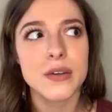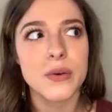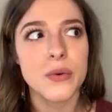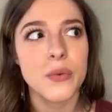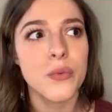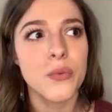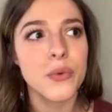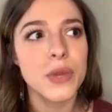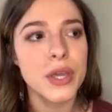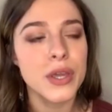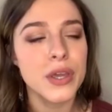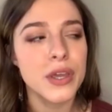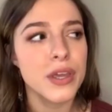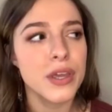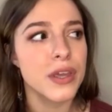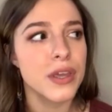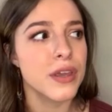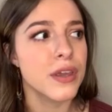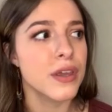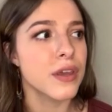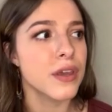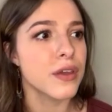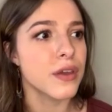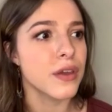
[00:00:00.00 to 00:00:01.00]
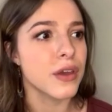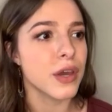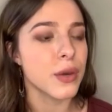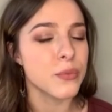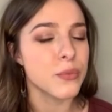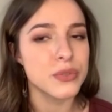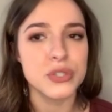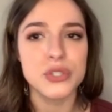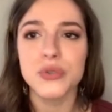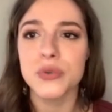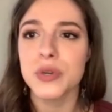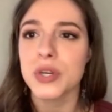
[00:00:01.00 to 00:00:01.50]
we, I
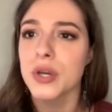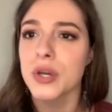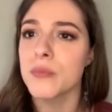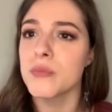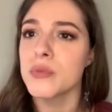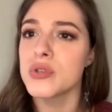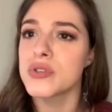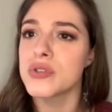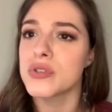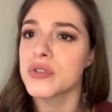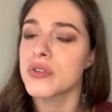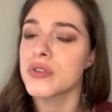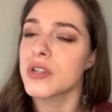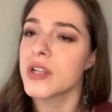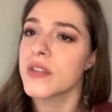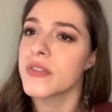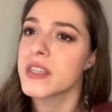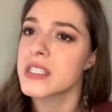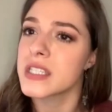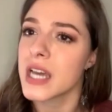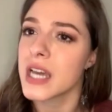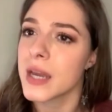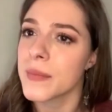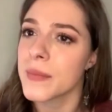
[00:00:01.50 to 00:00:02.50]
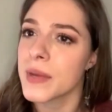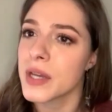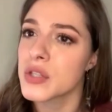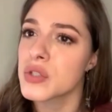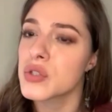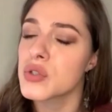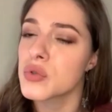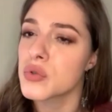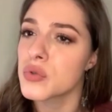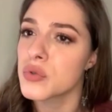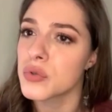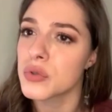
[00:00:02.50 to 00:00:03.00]
was doing a musical at the time at
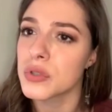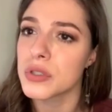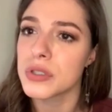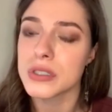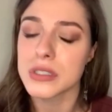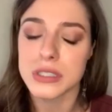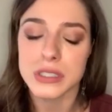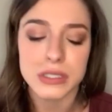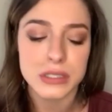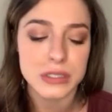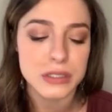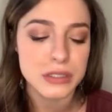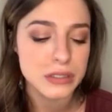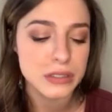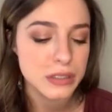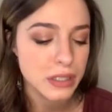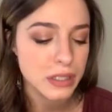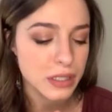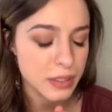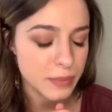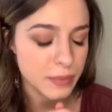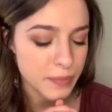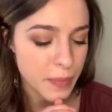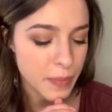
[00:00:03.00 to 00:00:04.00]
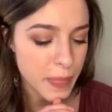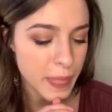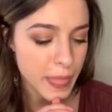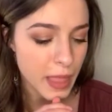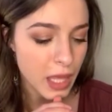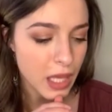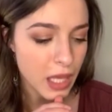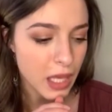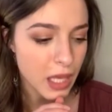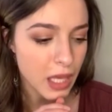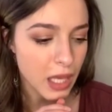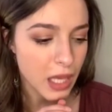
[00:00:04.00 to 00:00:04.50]
school, and um,
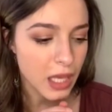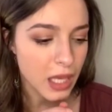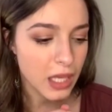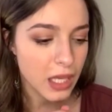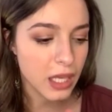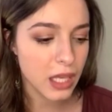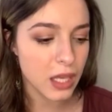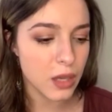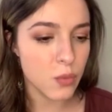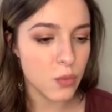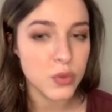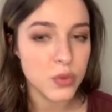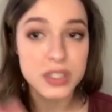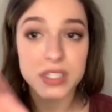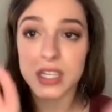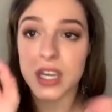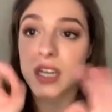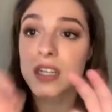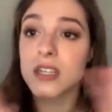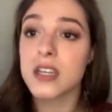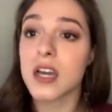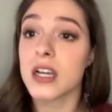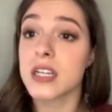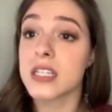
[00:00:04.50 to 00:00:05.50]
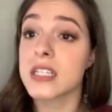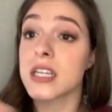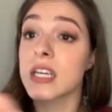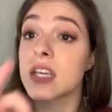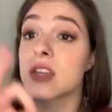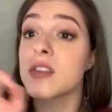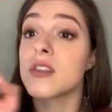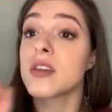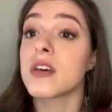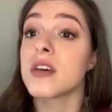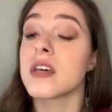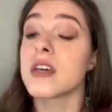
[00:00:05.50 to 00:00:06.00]
he was
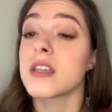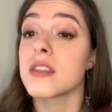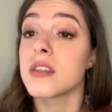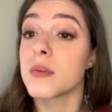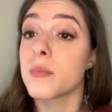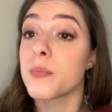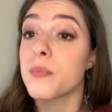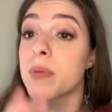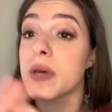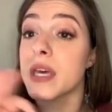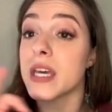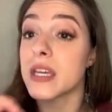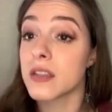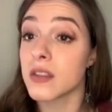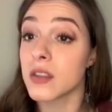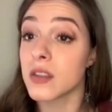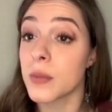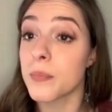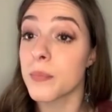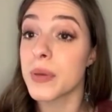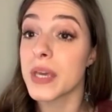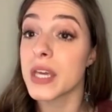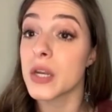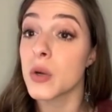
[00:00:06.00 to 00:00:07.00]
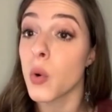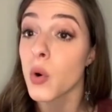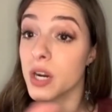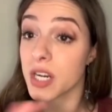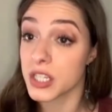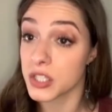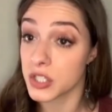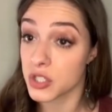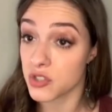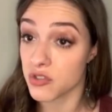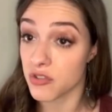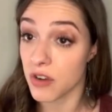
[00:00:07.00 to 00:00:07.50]
conducting the, the pit, the pit
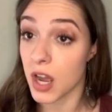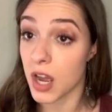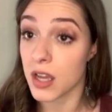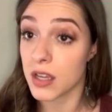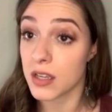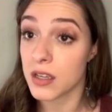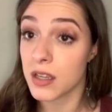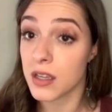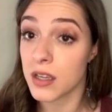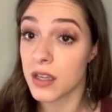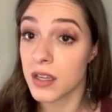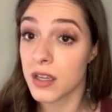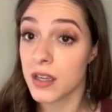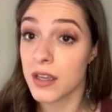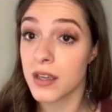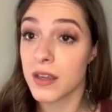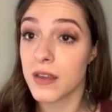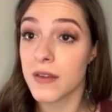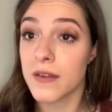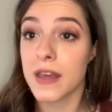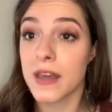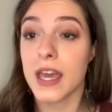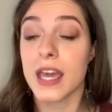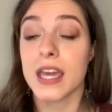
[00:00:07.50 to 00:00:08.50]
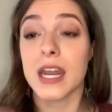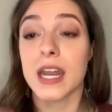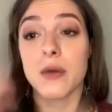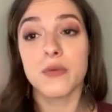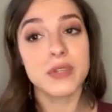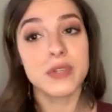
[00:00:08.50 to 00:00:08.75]
orchestra. And I